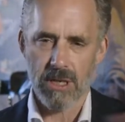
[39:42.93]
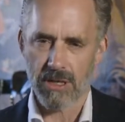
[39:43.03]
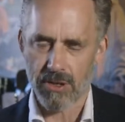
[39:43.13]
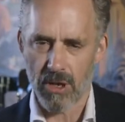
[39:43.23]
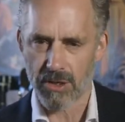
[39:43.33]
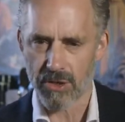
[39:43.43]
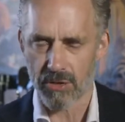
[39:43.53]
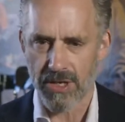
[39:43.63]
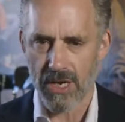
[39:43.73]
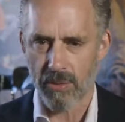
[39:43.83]
It's not
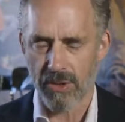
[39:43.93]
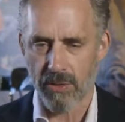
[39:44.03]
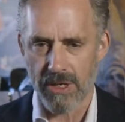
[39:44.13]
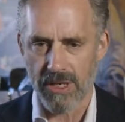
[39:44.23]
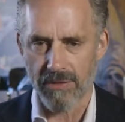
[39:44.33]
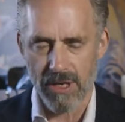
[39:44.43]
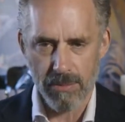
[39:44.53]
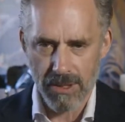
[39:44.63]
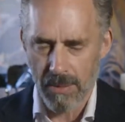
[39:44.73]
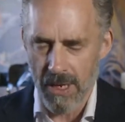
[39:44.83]
associated with creativity,
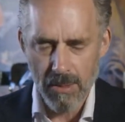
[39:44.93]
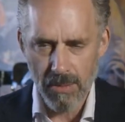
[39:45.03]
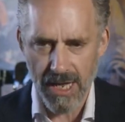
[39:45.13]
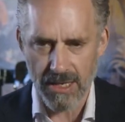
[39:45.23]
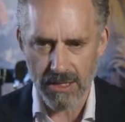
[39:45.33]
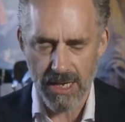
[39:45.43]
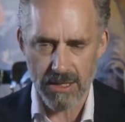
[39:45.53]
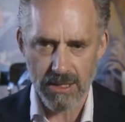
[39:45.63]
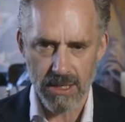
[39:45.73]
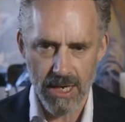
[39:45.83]
but that's
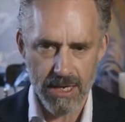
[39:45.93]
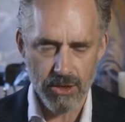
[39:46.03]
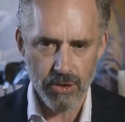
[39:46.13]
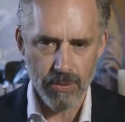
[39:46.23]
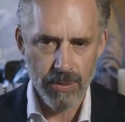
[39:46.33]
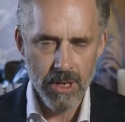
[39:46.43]
a side issue.